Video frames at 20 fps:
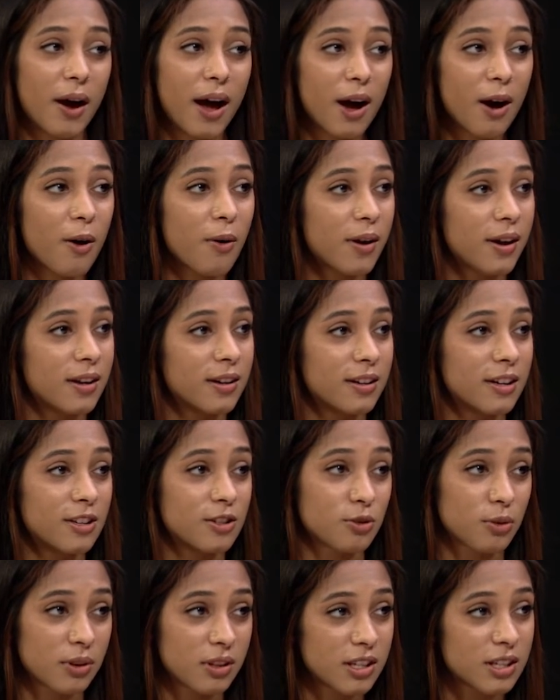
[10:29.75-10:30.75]
out and
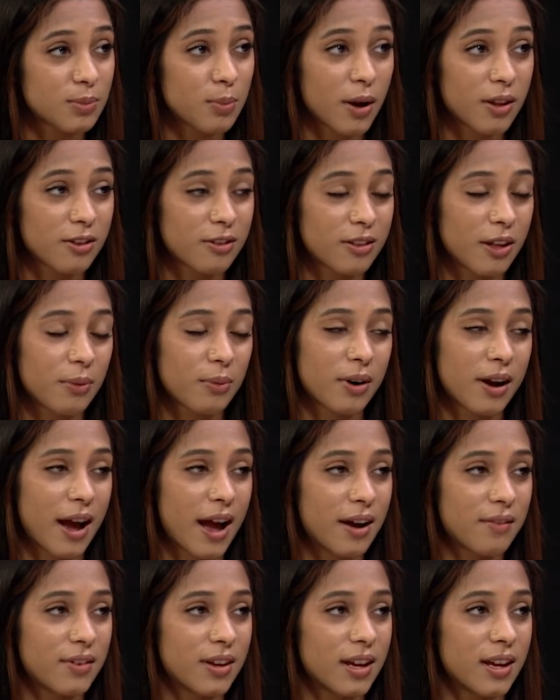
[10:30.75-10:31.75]
enjoy this weather that we're
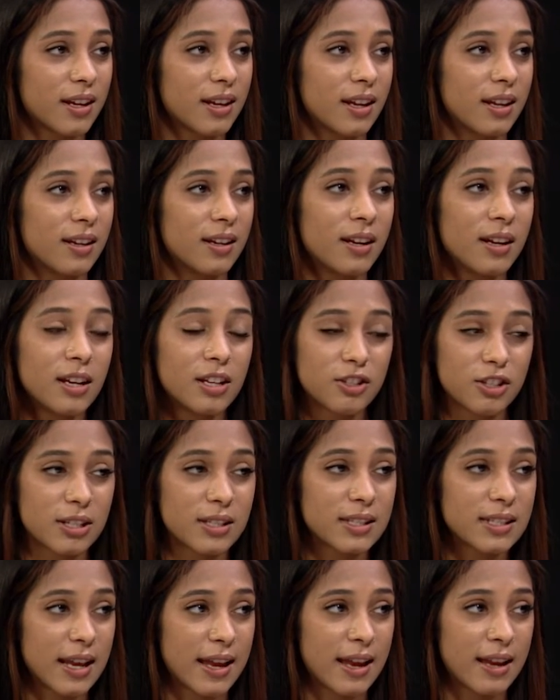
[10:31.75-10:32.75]
having and just
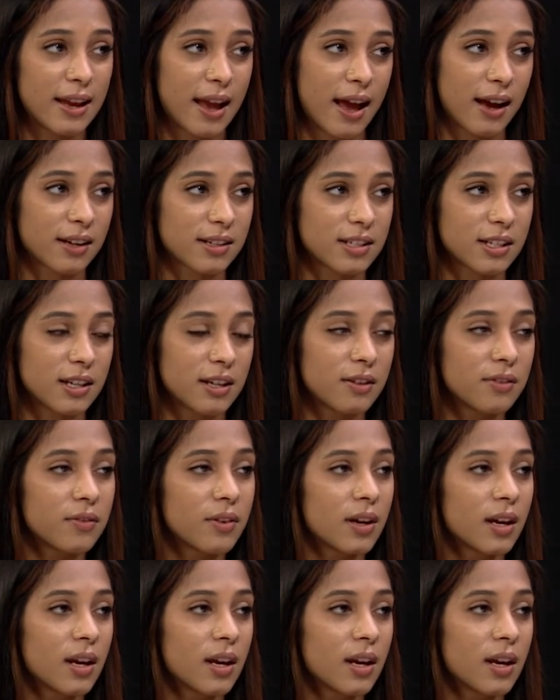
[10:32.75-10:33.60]
staying active.